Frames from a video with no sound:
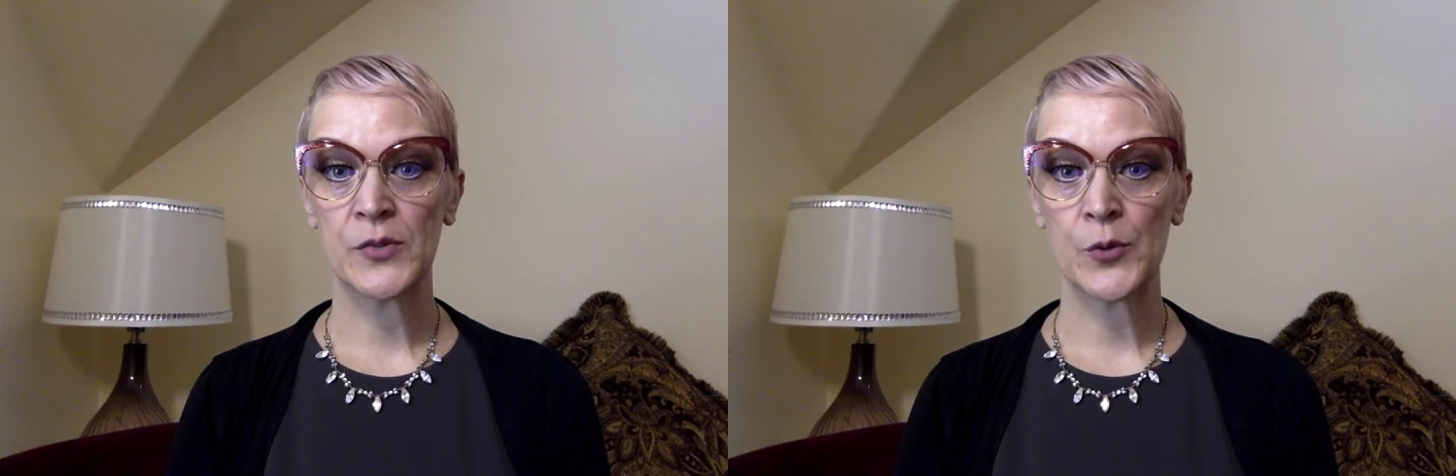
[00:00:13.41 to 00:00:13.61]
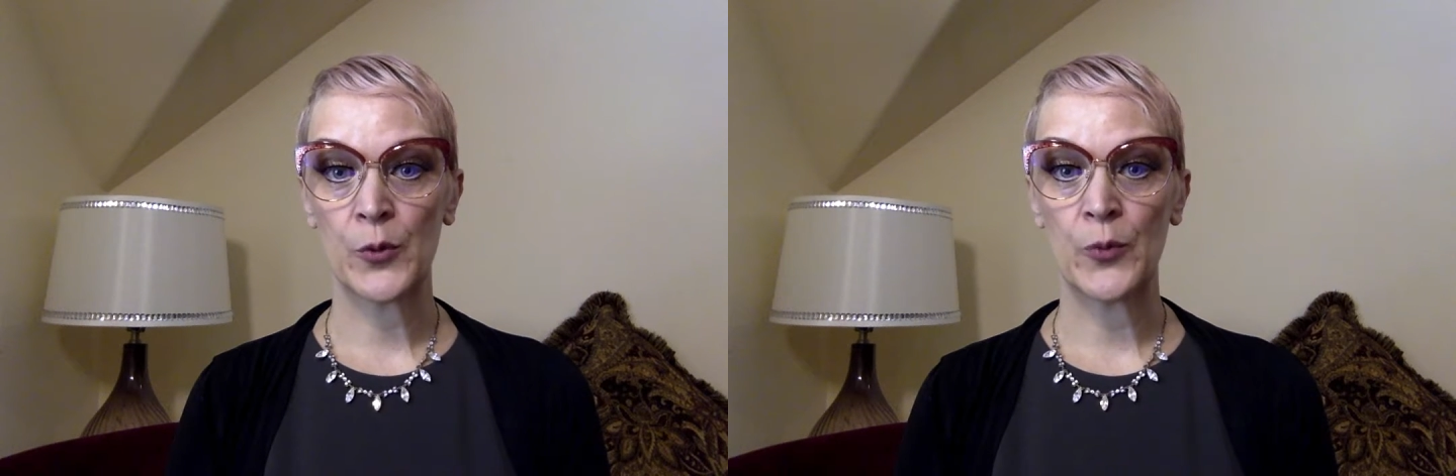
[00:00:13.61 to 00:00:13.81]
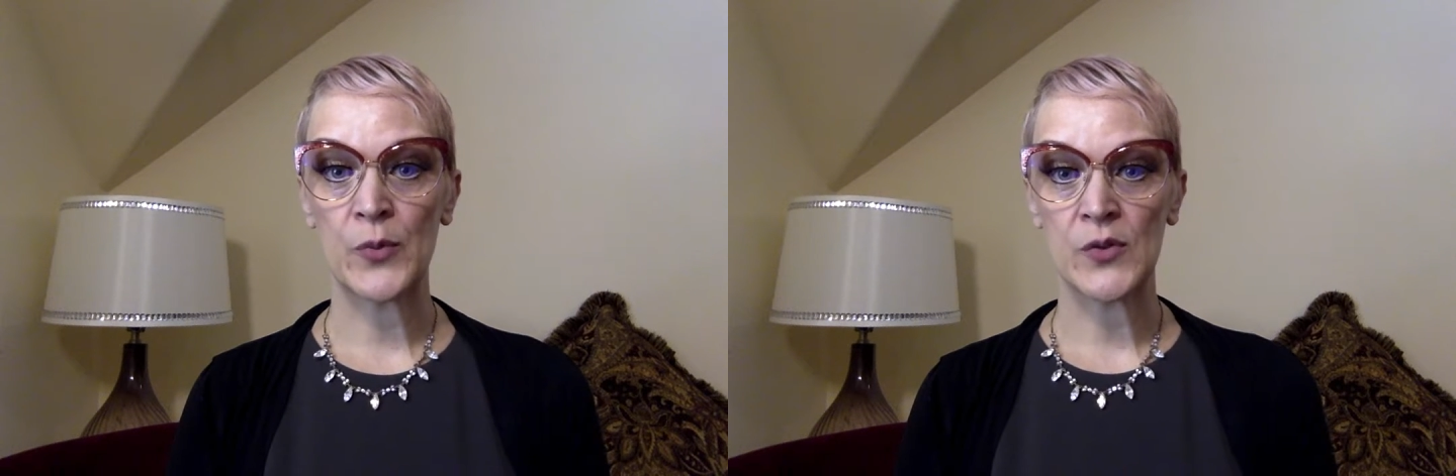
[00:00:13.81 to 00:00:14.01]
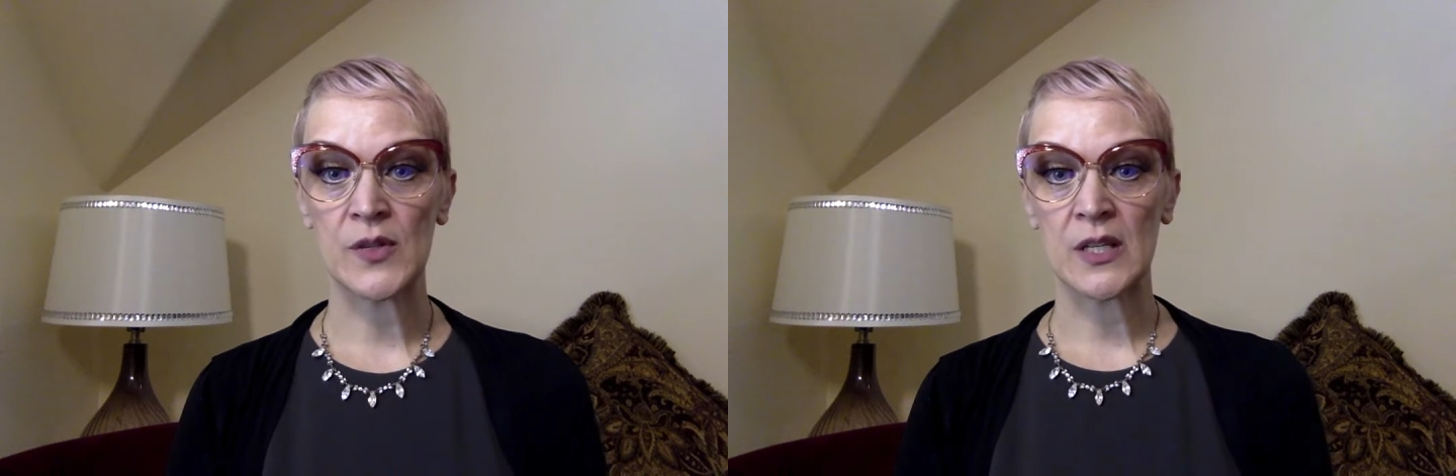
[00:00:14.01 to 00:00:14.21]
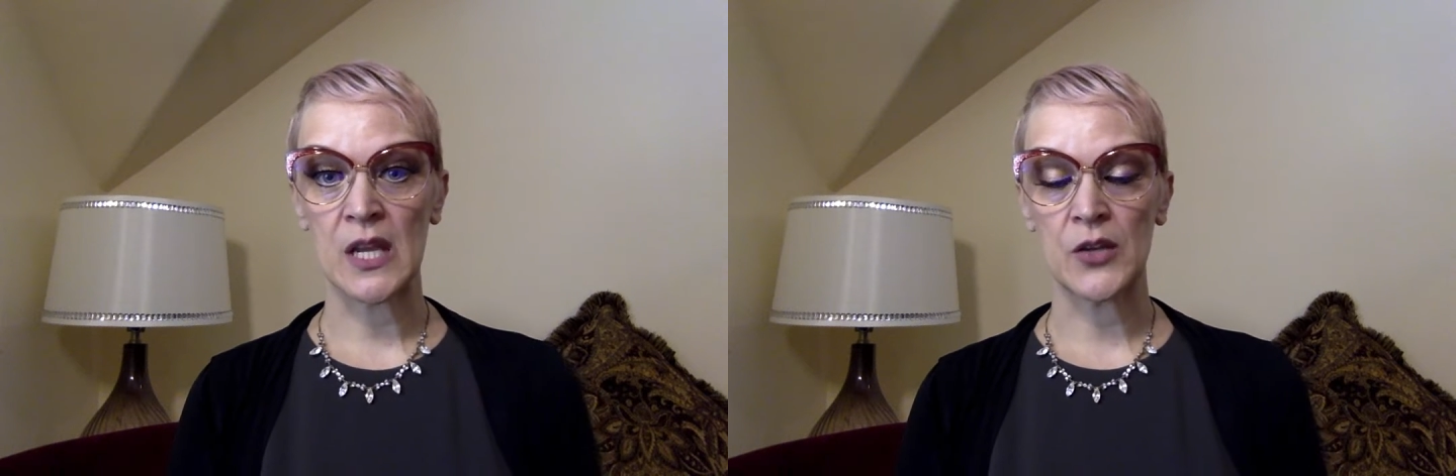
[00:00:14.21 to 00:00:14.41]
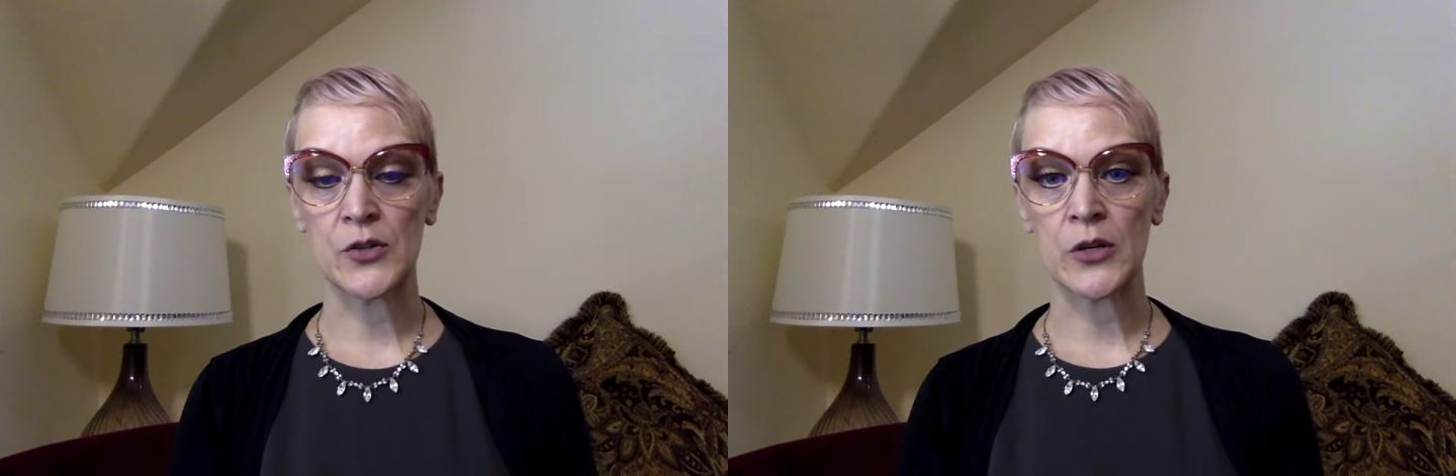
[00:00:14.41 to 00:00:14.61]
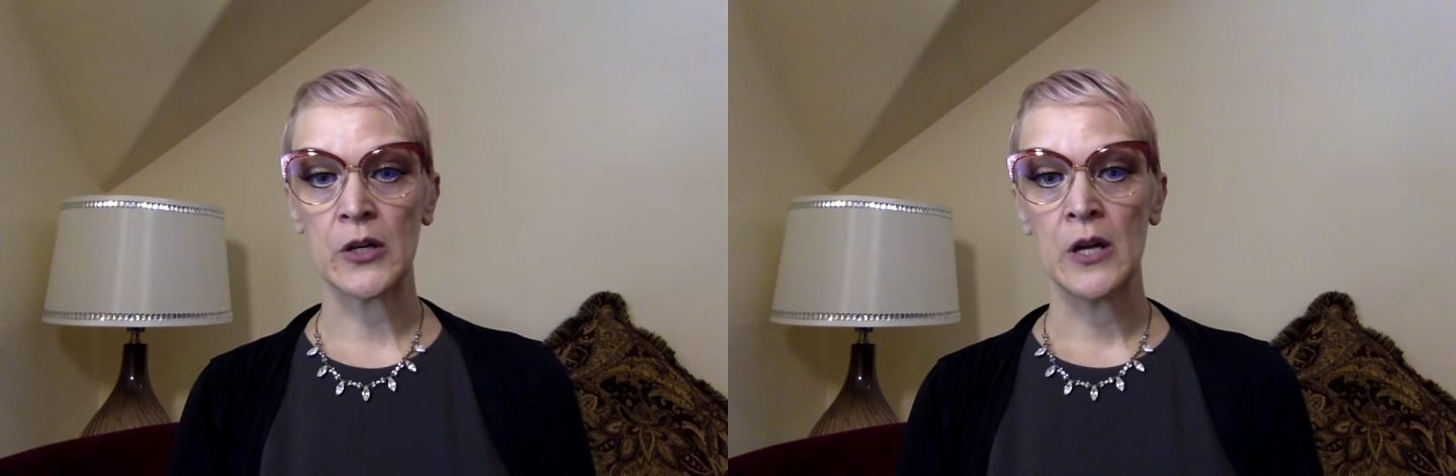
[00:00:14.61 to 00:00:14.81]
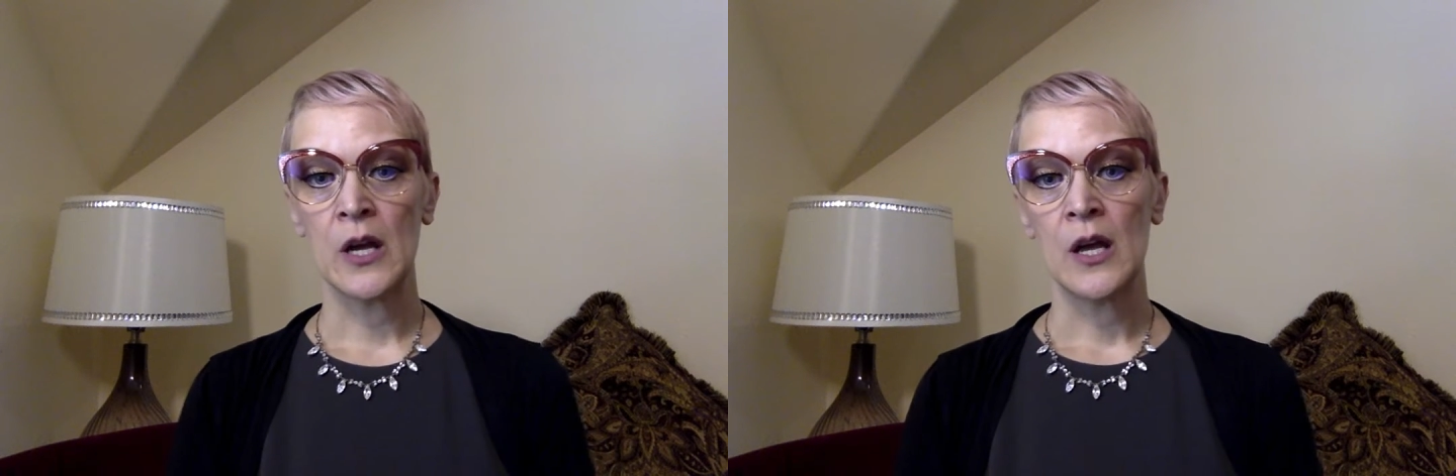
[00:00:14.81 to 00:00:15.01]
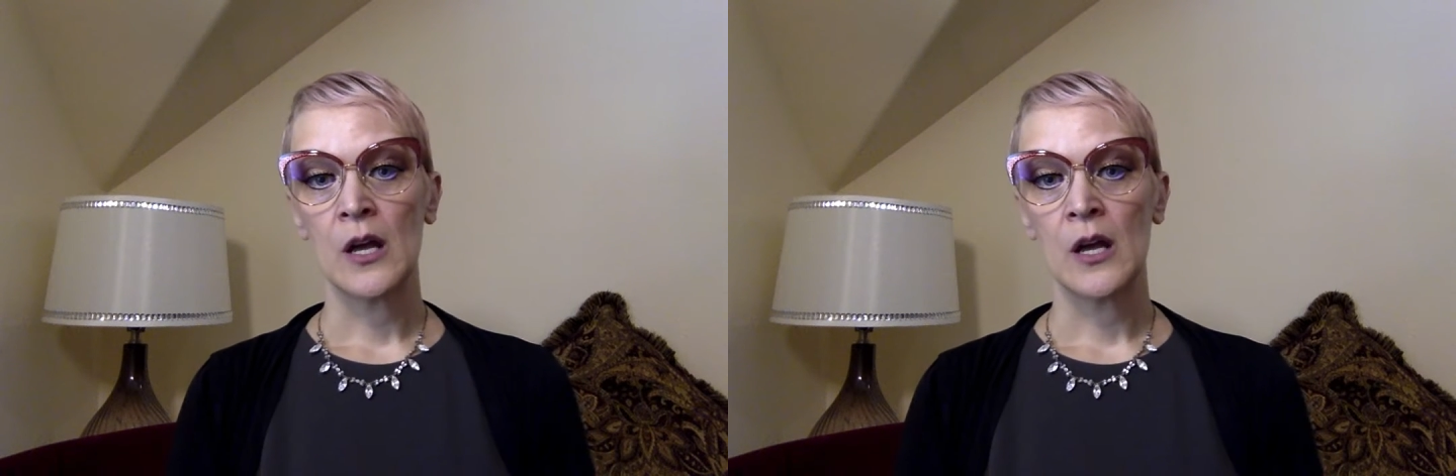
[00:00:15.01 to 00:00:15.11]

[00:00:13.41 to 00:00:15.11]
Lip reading: school music teacher,